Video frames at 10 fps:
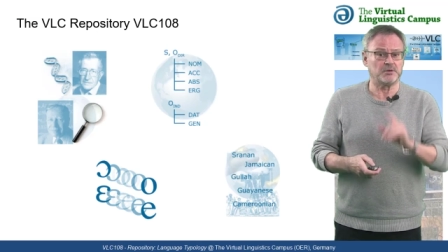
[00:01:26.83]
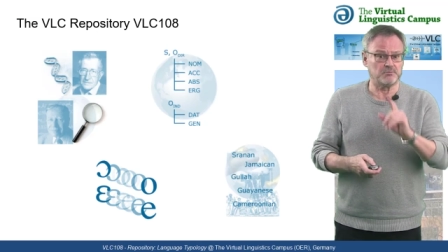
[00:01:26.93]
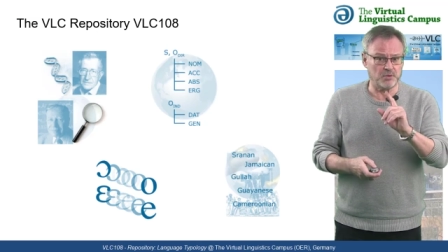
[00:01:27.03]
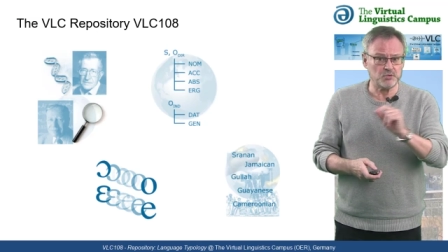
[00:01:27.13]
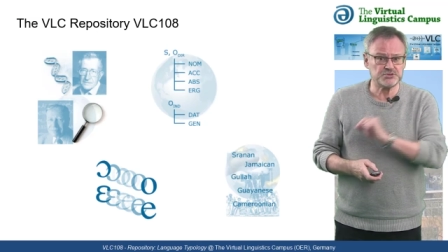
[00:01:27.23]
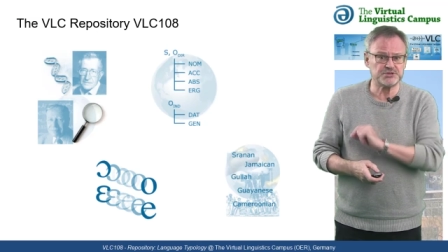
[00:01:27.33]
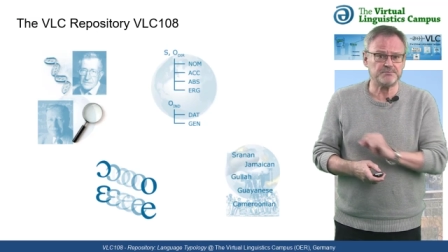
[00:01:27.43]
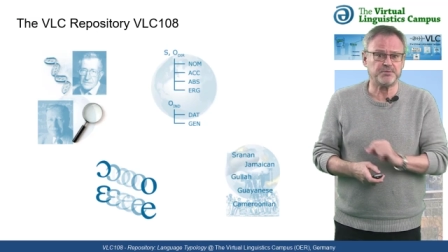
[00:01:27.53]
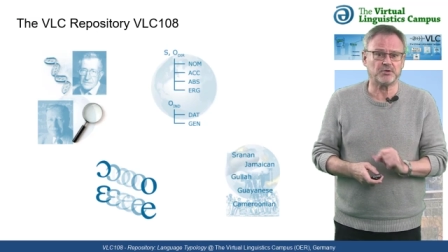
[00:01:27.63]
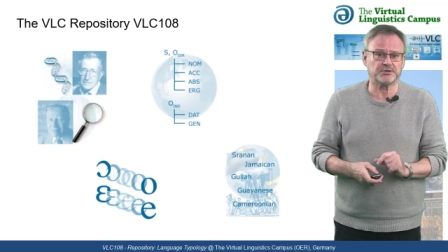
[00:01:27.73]
most
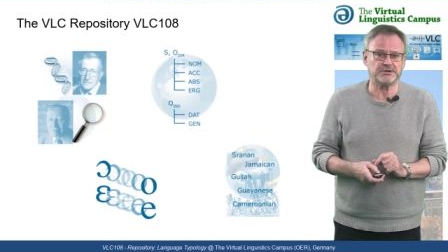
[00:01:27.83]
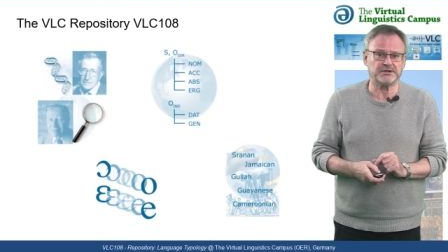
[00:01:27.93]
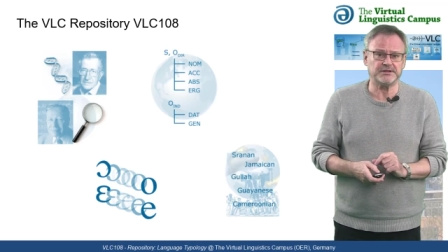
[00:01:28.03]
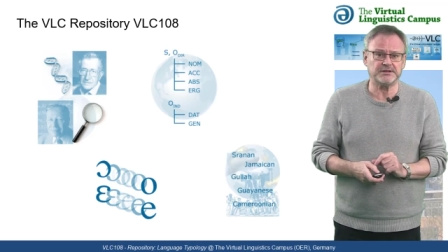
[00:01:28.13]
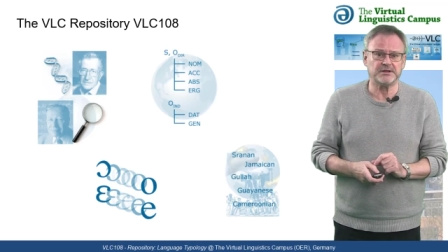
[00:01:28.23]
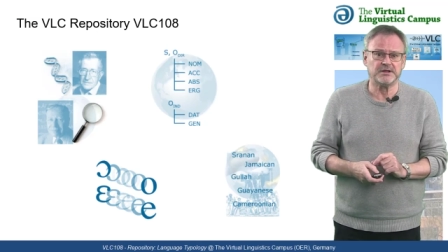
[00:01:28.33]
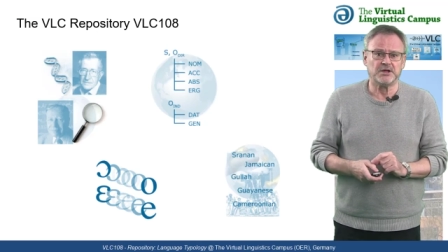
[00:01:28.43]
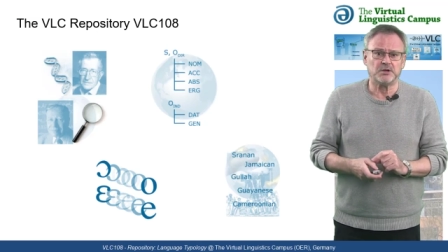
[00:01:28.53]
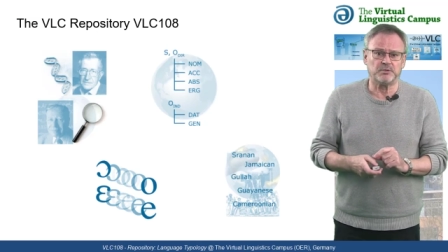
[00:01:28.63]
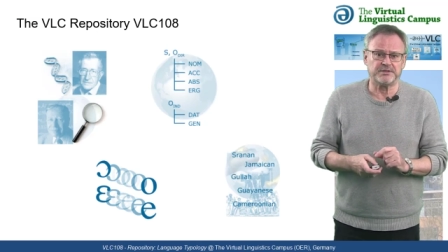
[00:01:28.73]
importantly
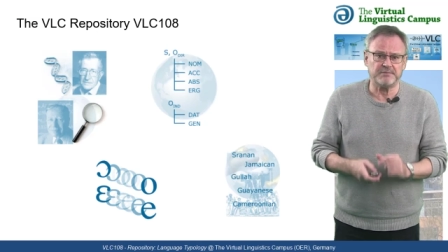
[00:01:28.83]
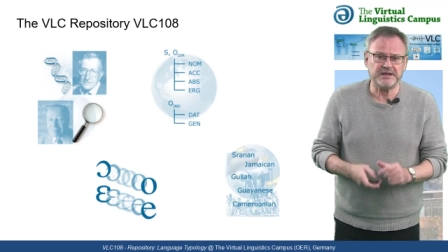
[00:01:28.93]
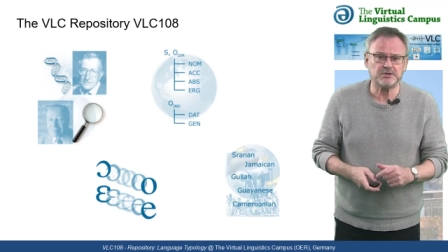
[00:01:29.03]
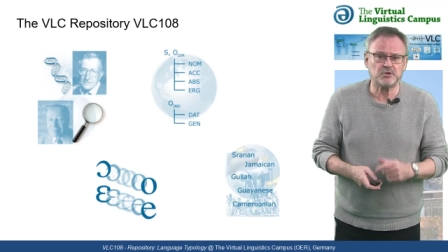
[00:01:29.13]
with the main